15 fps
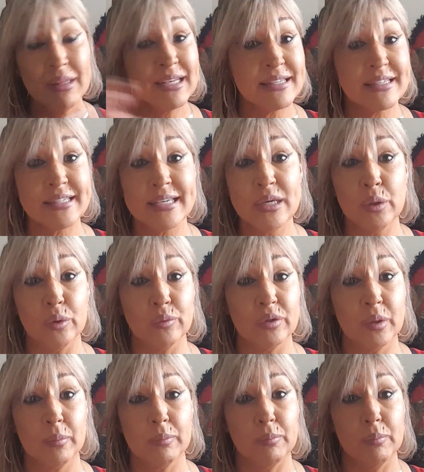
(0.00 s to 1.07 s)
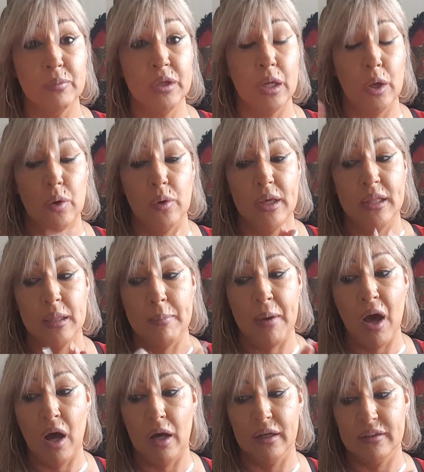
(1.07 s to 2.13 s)
sealed, in the
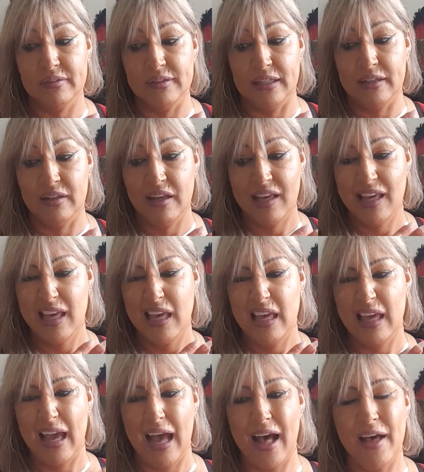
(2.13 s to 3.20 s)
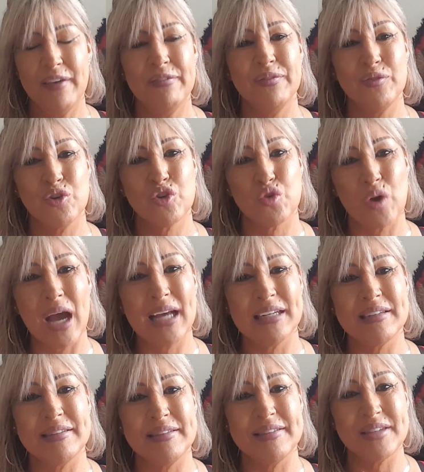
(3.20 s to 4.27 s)
box. And I've tried
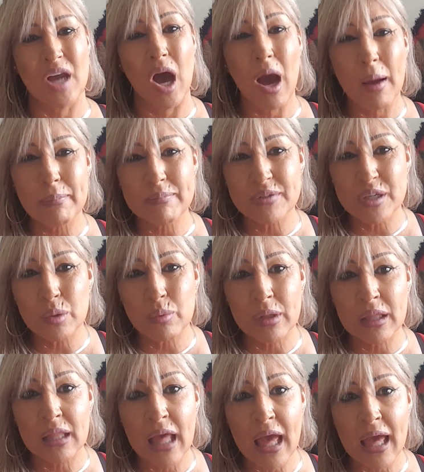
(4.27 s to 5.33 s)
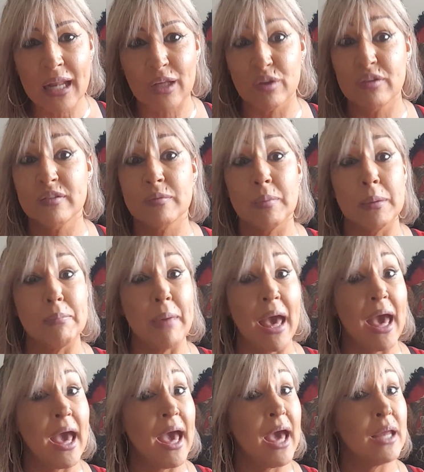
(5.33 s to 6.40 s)
to stop doing that. I used to be
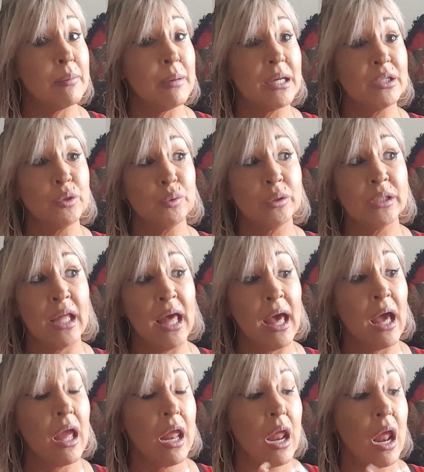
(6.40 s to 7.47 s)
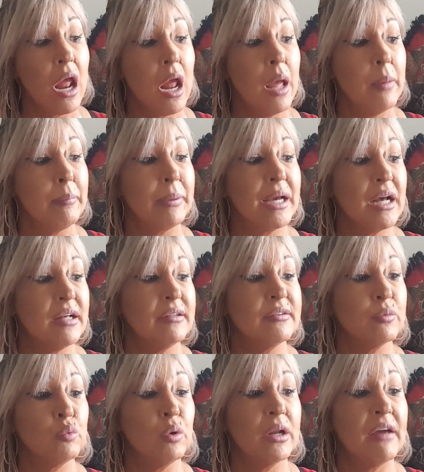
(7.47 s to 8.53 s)
bad about doing that because
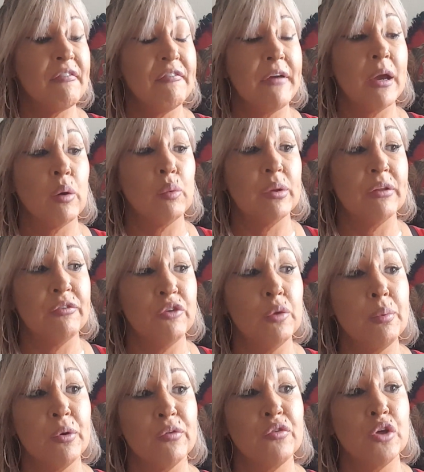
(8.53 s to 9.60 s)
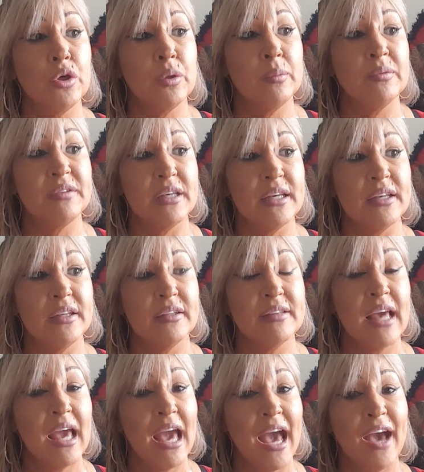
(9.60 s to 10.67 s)
what I've found with a few perfumes is
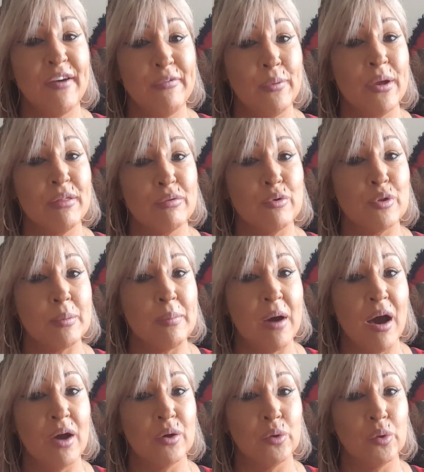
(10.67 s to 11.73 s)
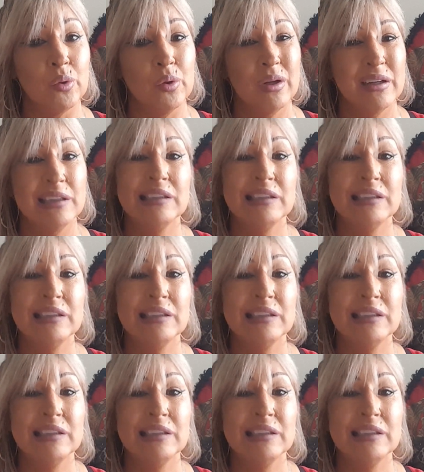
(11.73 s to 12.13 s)
halfway through the bottle,